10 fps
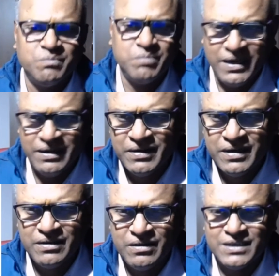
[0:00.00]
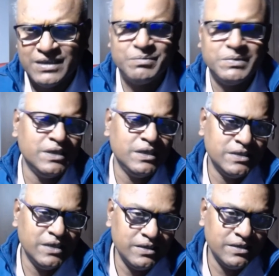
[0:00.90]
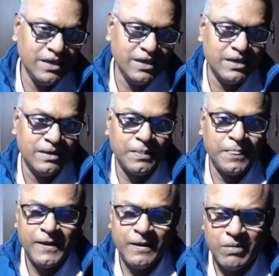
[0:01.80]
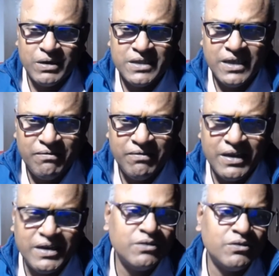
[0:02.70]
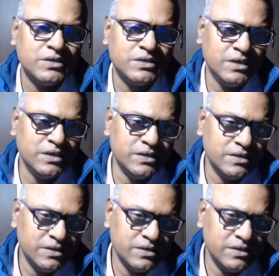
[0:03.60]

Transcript: private hospitals are there, but they are very costly.